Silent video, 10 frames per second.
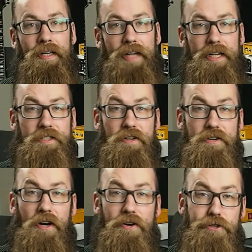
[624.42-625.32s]
That
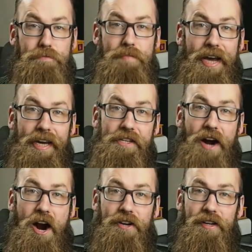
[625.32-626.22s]
concludes my
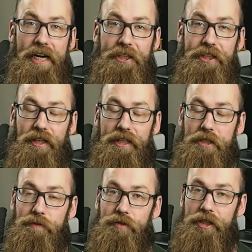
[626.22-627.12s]
guitar collection, at
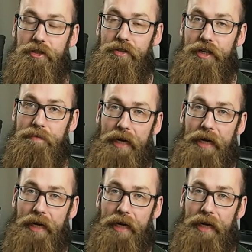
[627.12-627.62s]
least for this year.